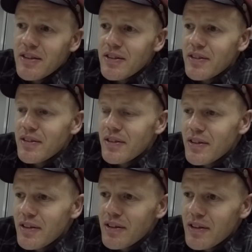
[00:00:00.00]

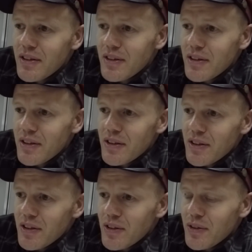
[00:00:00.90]

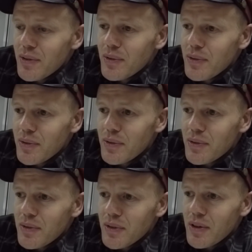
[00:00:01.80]
You
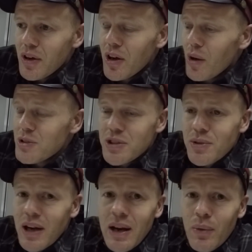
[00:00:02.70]
know, I always
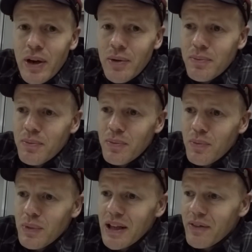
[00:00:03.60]
do that when
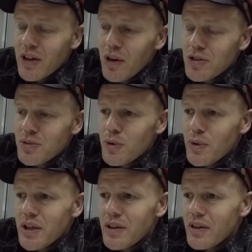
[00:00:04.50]
I'm leaving Koh
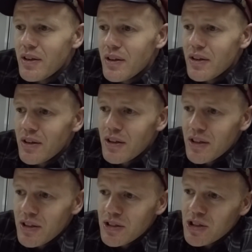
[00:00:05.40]
Samui.
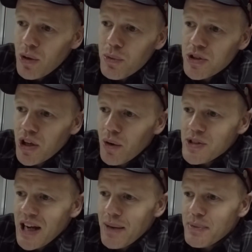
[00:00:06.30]
So much
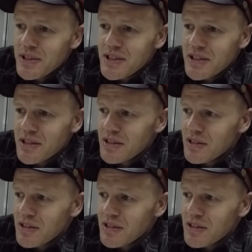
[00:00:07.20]
always happens.